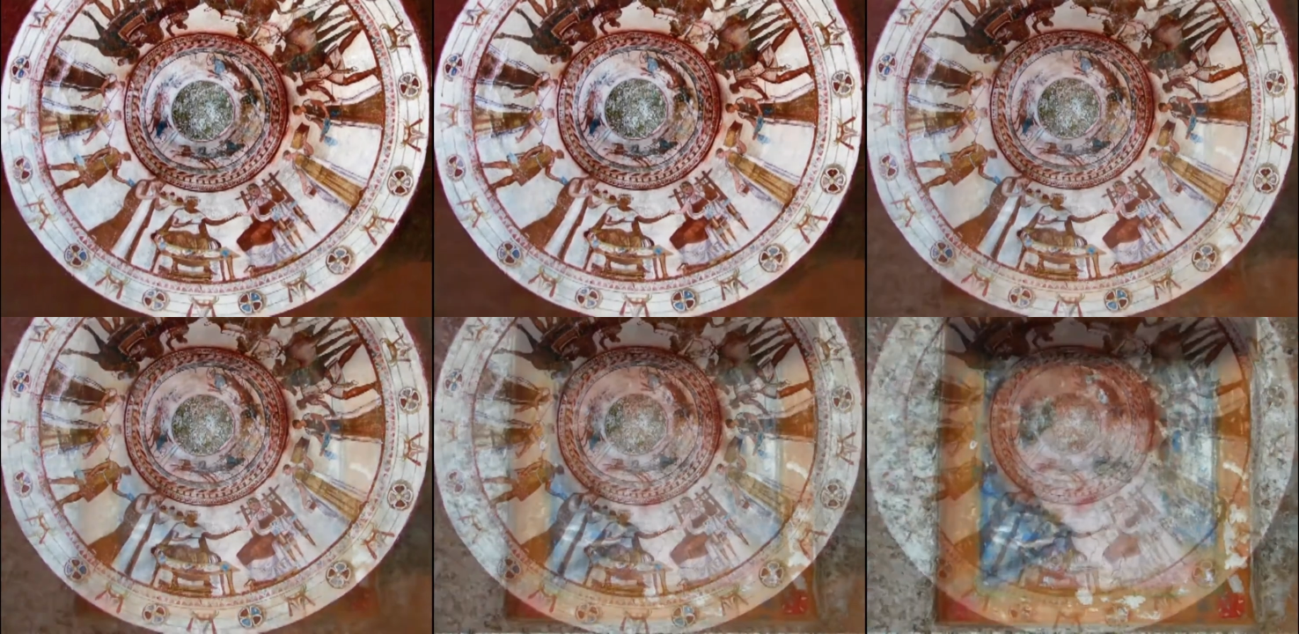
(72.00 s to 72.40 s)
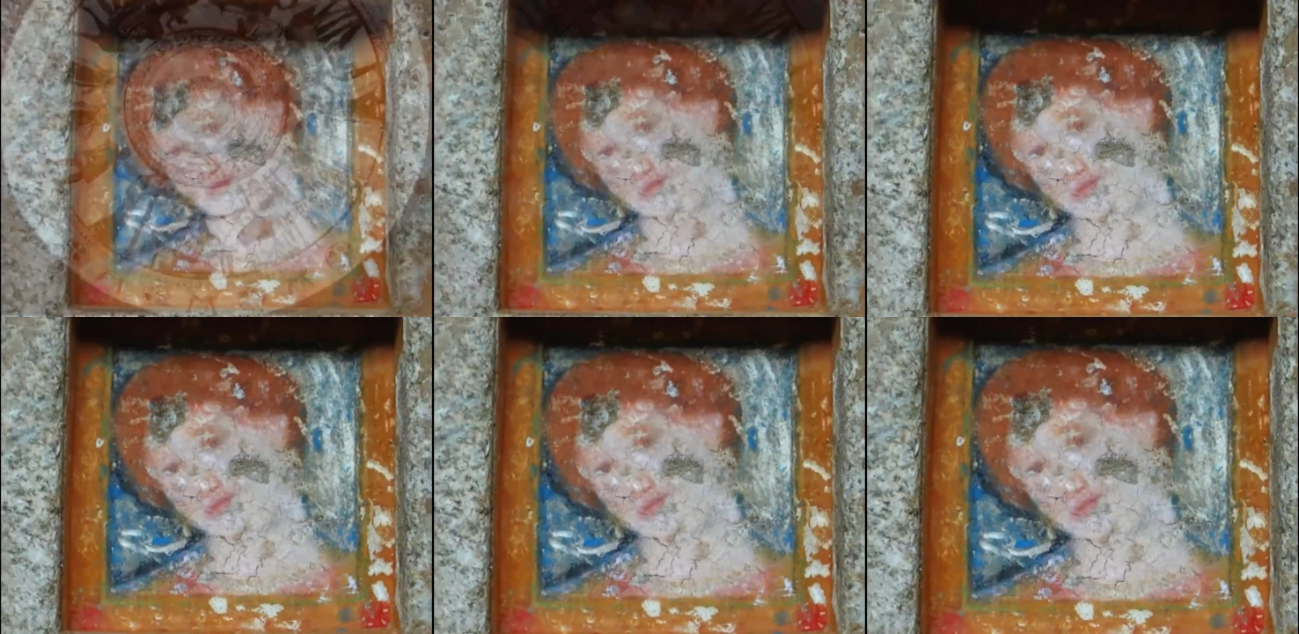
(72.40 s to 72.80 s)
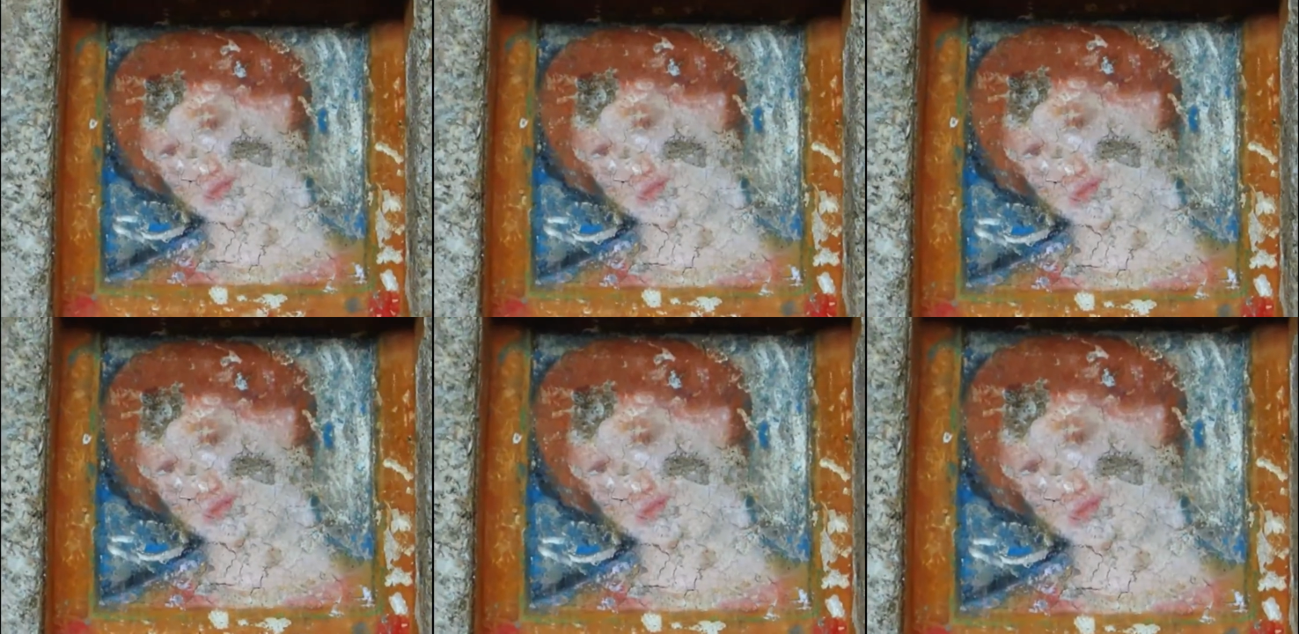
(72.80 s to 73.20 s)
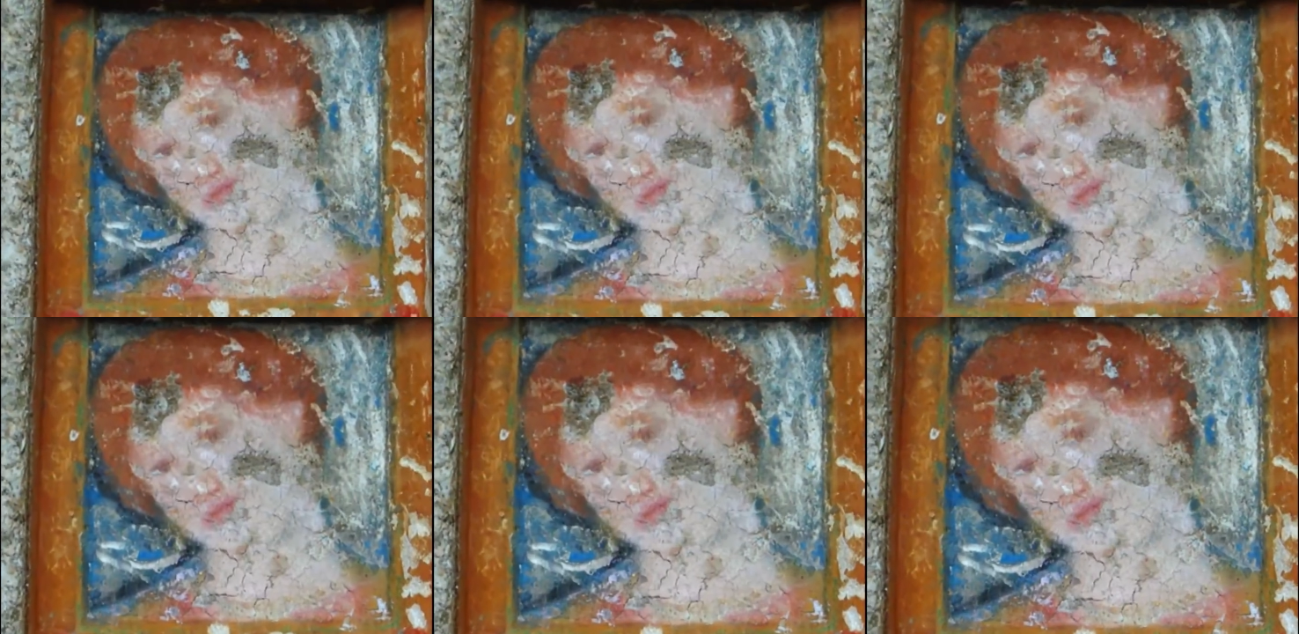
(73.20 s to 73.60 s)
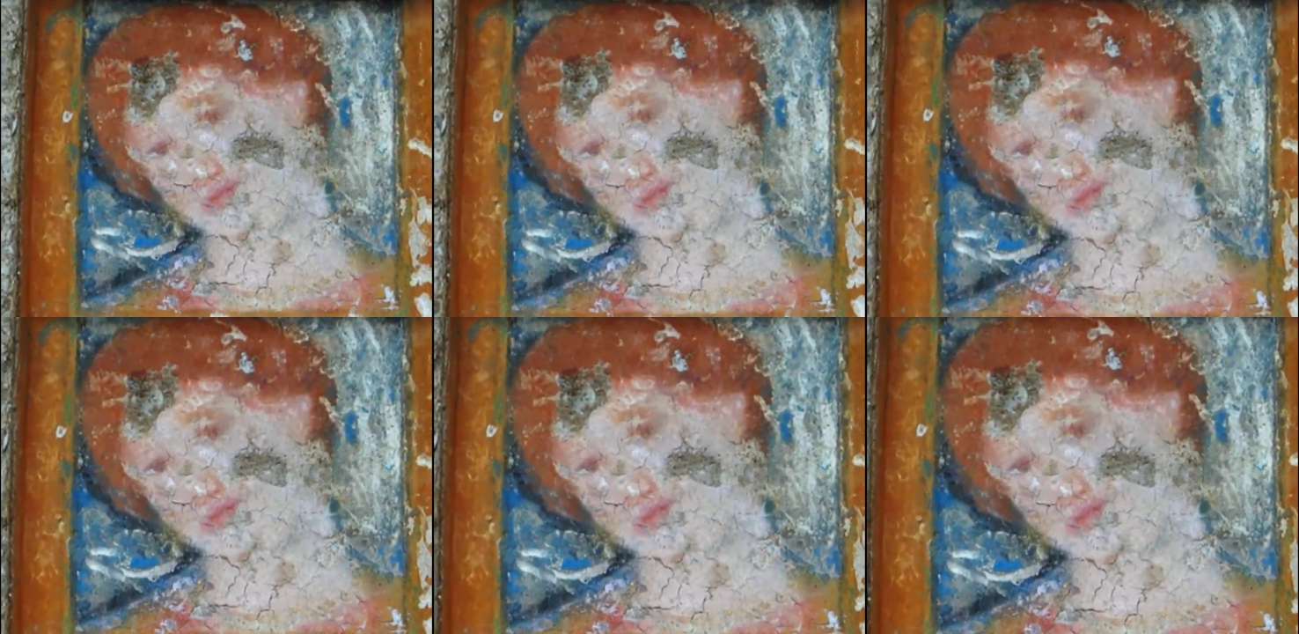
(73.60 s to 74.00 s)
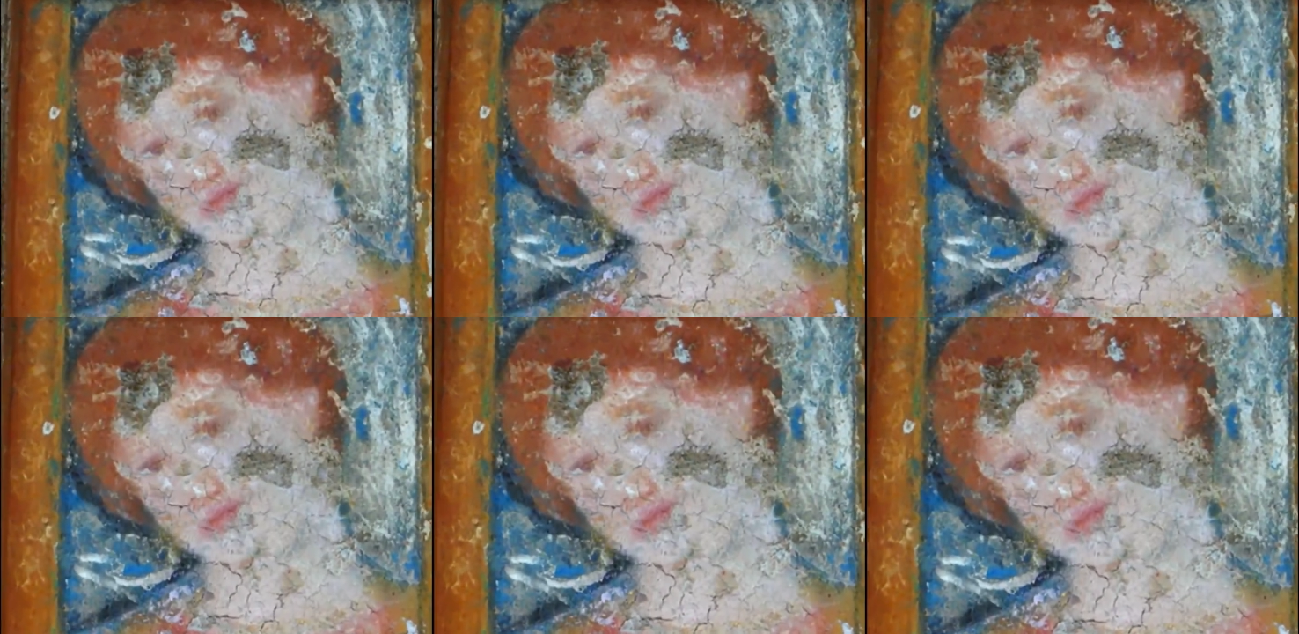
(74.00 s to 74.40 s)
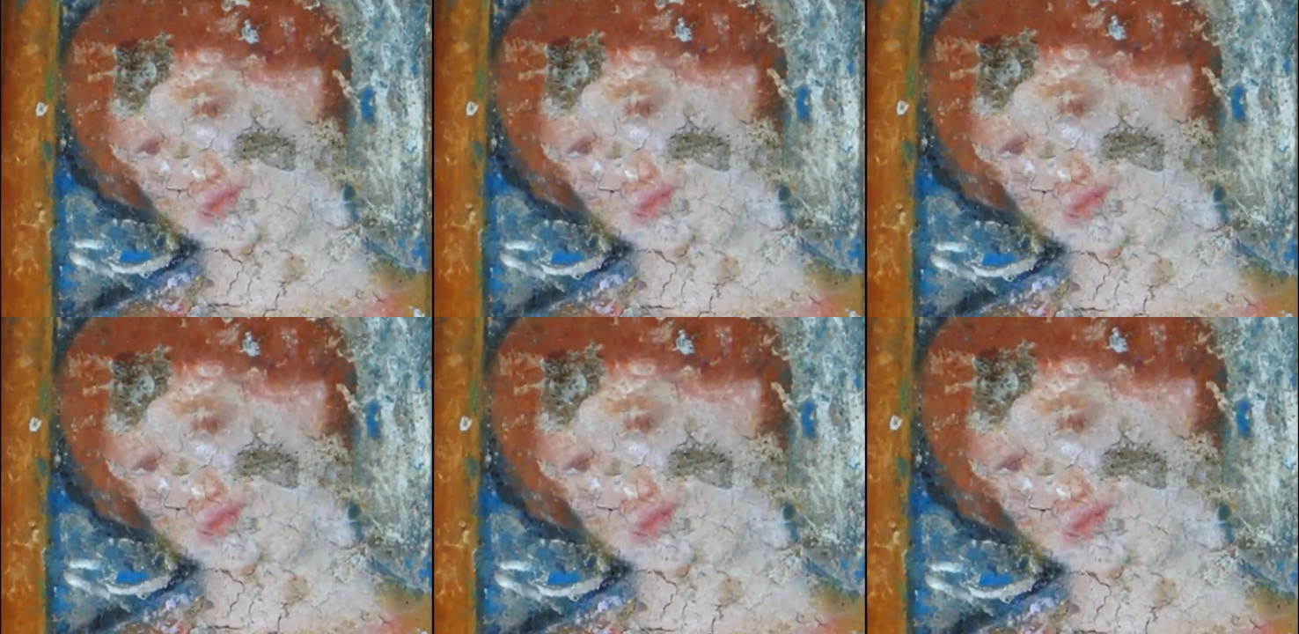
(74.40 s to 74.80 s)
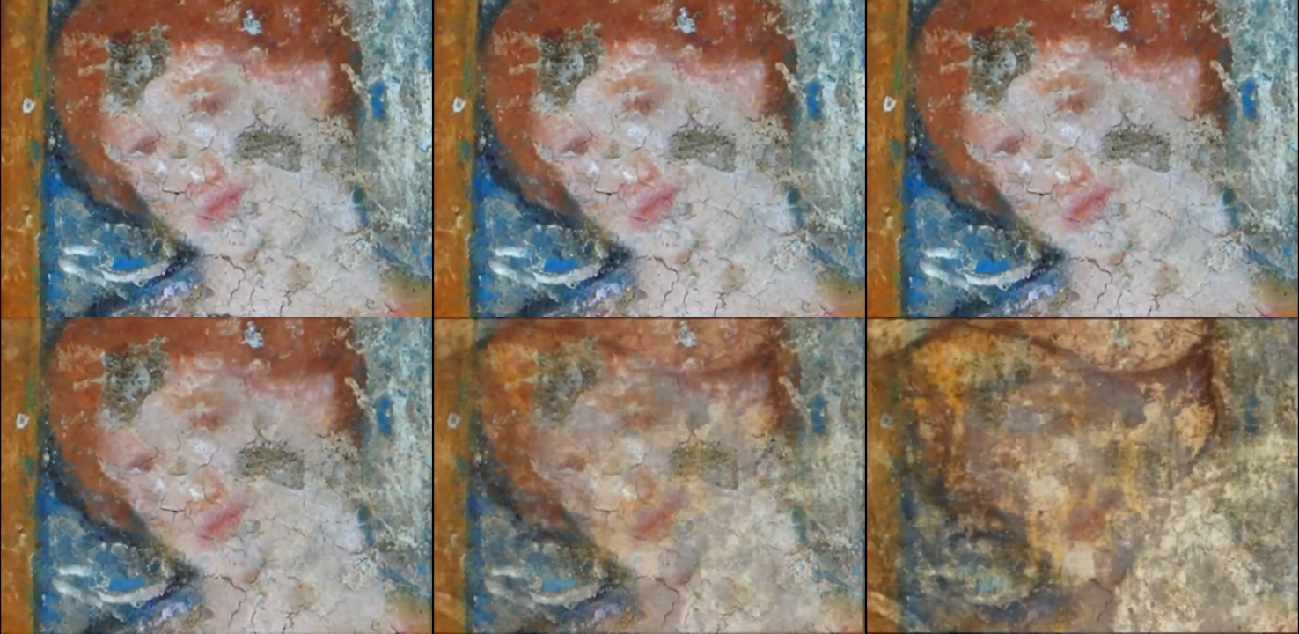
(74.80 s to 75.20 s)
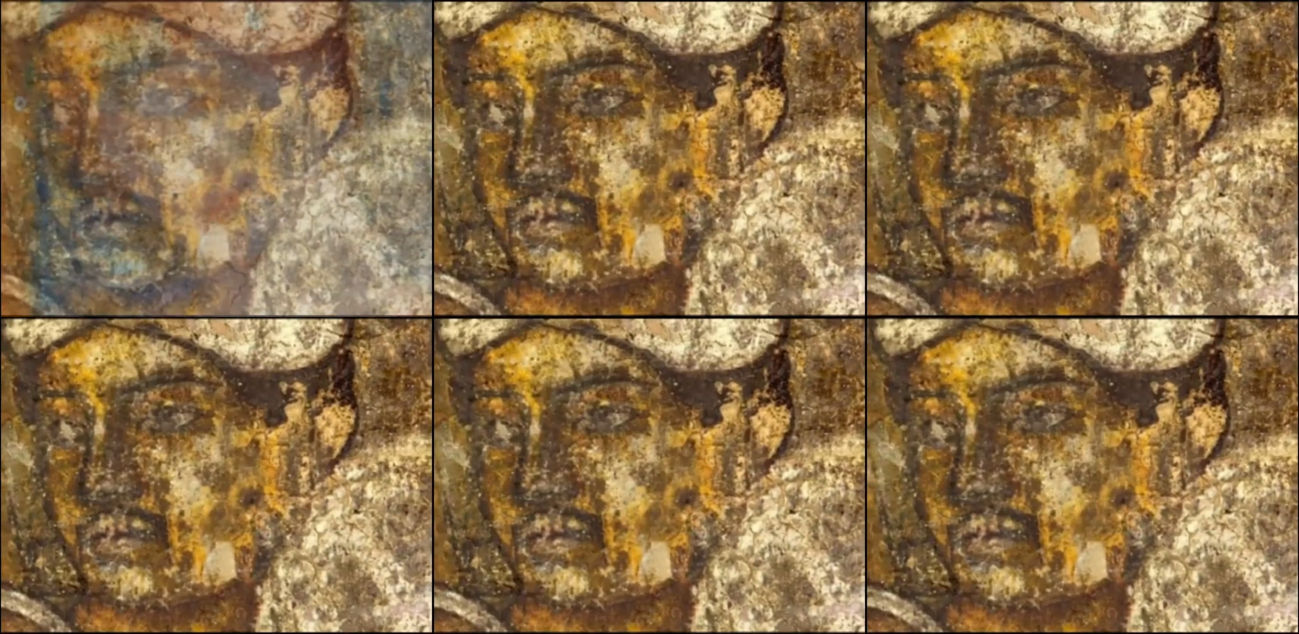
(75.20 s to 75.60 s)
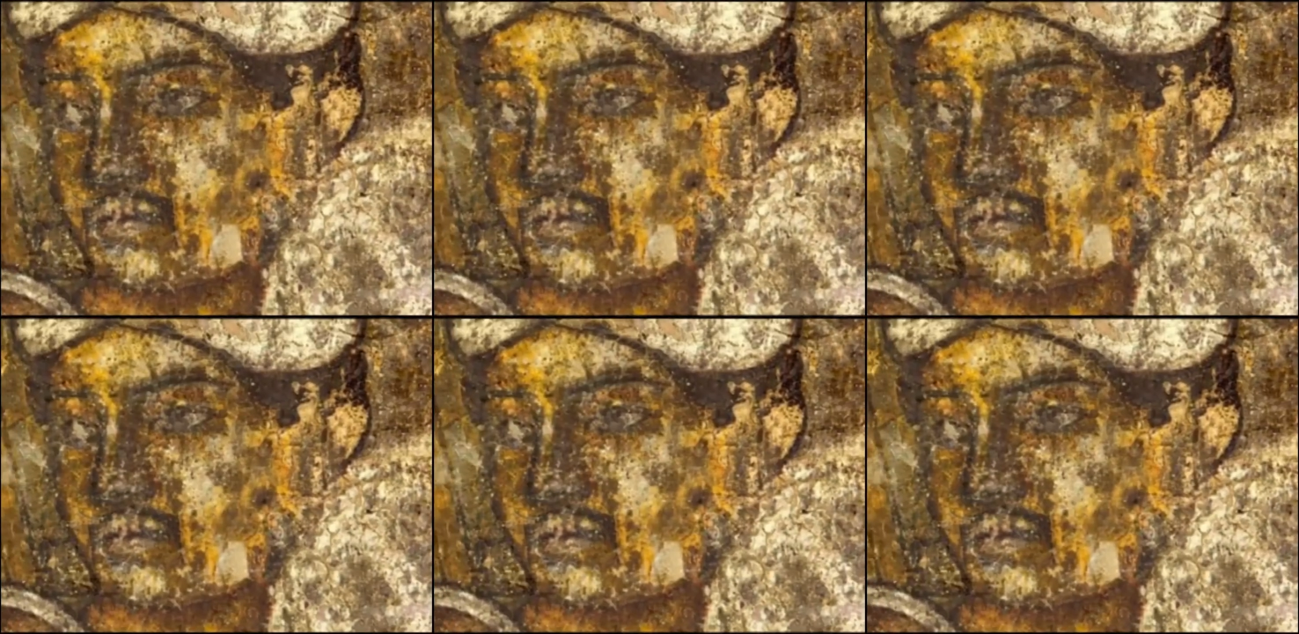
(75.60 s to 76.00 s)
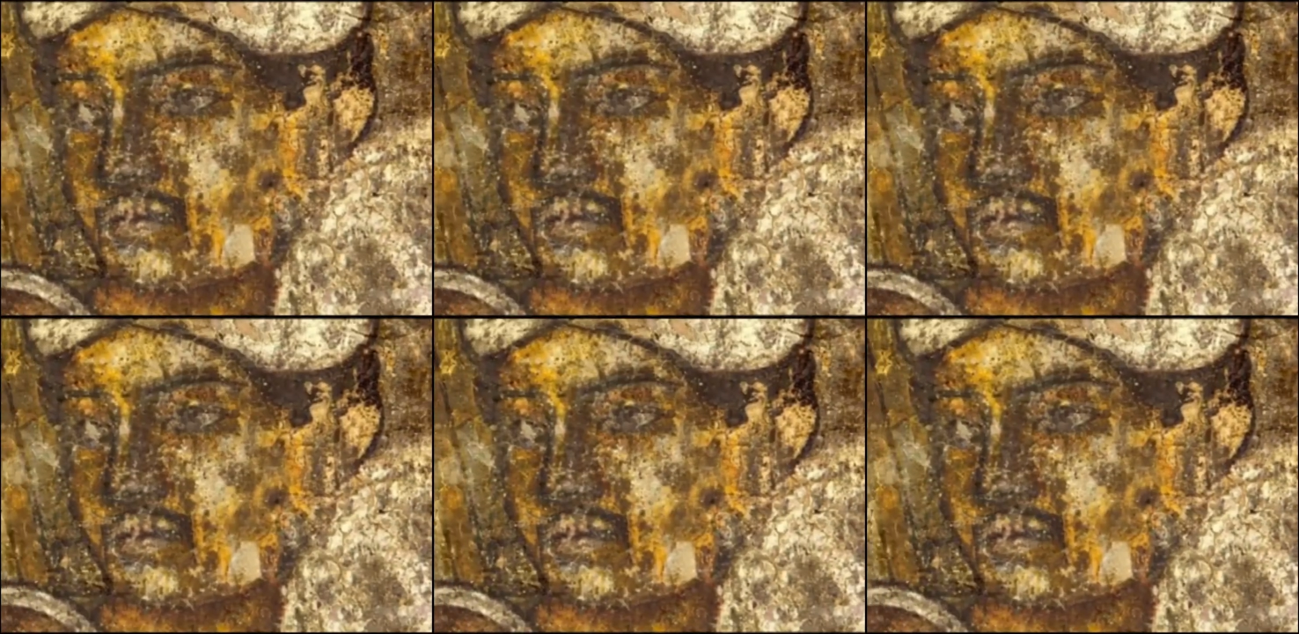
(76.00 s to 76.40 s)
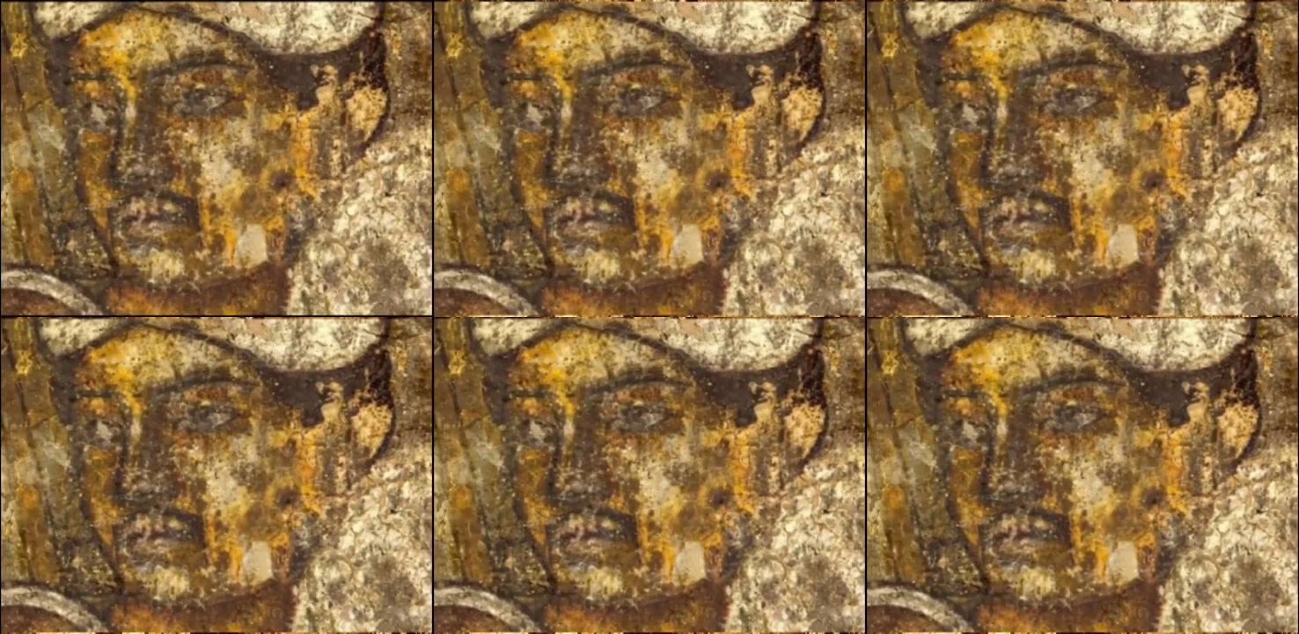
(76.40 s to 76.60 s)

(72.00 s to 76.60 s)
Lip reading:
(no speaker visible)